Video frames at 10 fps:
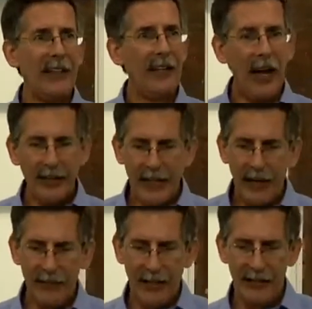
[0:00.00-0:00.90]
And God
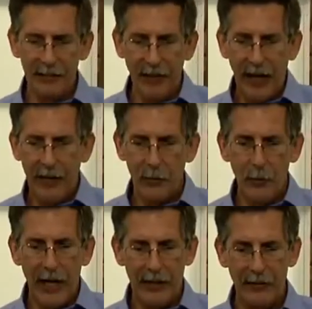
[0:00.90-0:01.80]
gave that divine
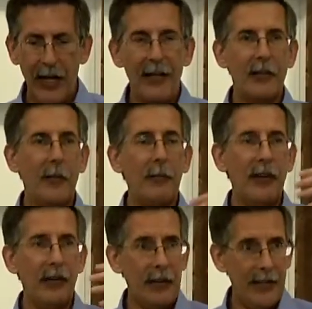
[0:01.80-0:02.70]
directive to,
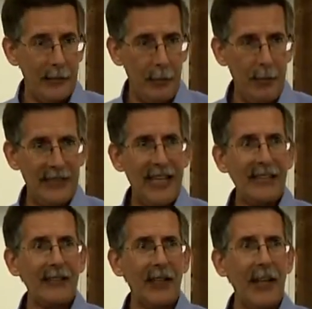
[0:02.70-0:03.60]
to, to, to
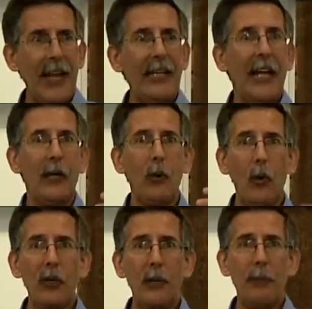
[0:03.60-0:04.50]
possess the land. In
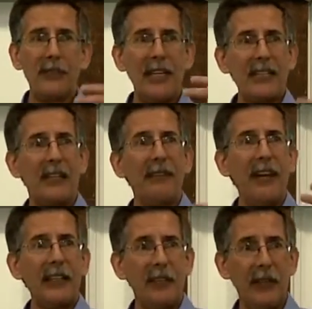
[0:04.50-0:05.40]
order to possess it
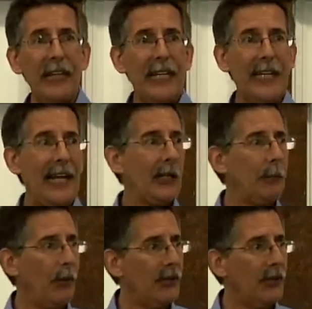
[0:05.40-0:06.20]
effectively, He had to